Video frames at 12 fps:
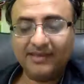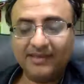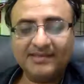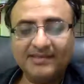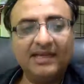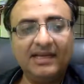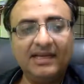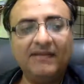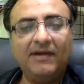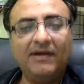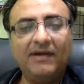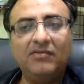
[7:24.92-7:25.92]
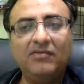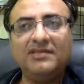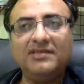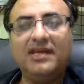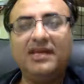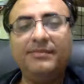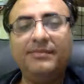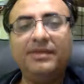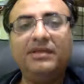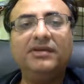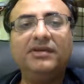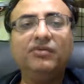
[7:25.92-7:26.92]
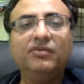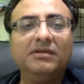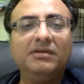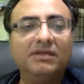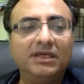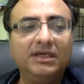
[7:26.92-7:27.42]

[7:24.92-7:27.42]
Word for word: the best thing I found is that be a human